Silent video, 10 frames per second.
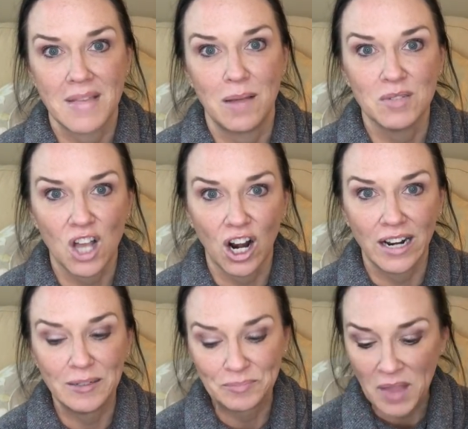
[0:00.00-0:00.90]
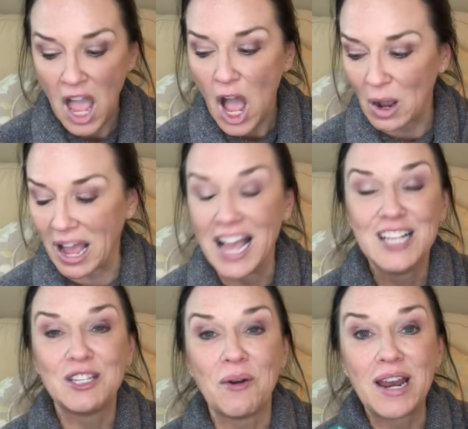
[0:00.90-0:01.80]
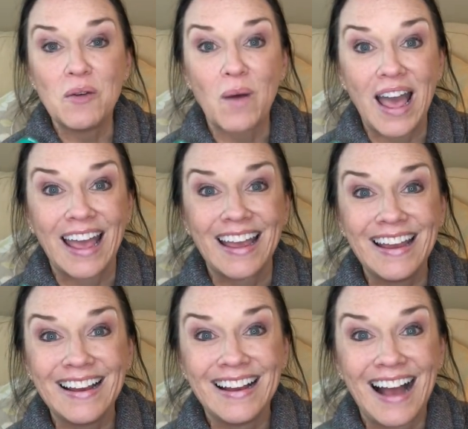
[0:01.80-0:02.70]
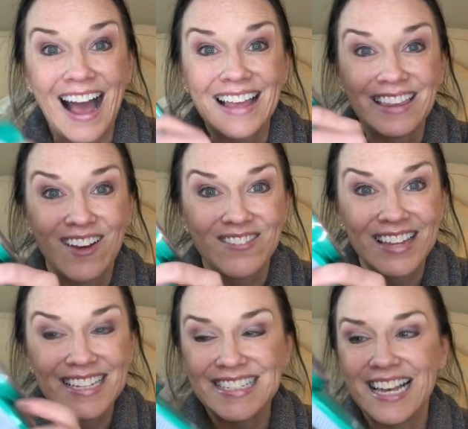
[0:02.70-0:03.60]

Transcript: I'm sorry. Okay, so anyway, I love this.